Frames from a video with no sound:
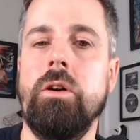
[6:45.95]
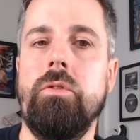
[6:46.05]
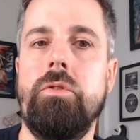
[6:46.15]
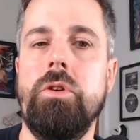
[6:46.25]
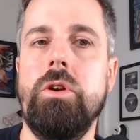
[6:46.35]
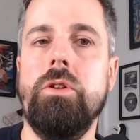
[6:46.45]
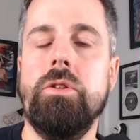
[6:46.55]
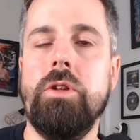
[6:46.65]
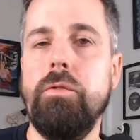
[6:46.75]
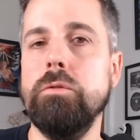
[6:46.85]
the
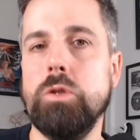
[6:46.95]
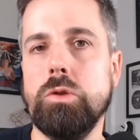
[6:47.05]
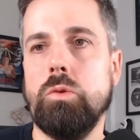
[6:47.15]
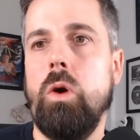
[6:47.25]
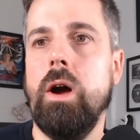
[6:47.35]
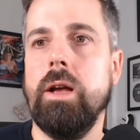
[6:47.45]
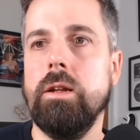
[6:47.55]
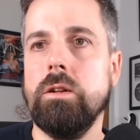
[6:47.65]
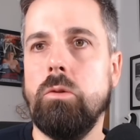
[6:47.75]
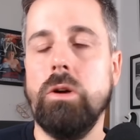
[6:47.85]
difference was quite
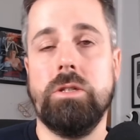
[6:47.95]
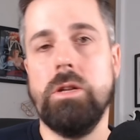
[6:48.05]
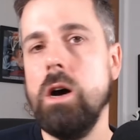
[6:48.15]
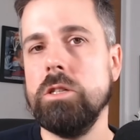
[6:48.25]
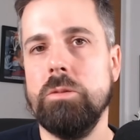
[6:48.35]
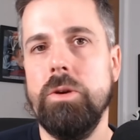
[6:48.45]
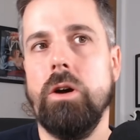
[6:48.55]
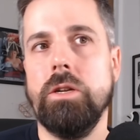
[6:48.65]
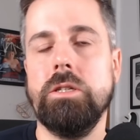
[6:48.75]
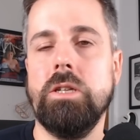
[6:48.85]
stark, to be
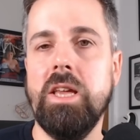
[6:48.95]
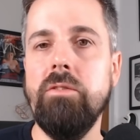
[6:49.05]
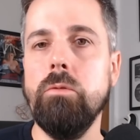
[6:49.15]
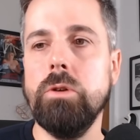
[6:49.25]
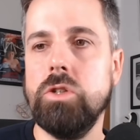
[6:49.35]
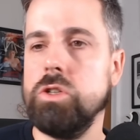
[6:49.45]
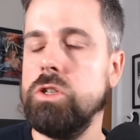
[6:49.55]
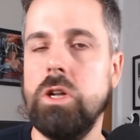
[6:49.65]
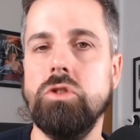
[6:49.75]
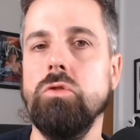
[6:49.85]
honest, even with just
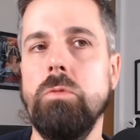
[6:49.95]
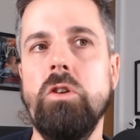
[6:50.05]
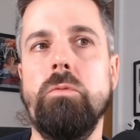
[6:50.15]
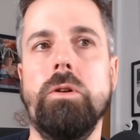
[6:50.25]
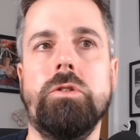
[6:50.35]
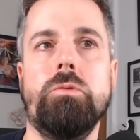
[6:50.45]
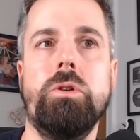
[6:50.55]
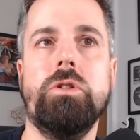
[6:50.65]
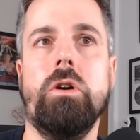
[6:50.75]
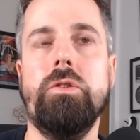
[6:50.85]
subtle movements,
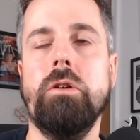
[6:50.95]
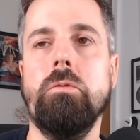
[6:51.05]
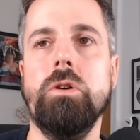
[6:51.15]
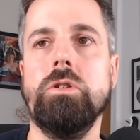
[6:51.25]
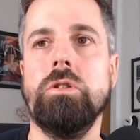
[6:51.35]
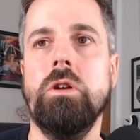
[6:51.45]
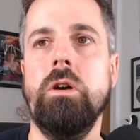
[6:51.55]
which I think was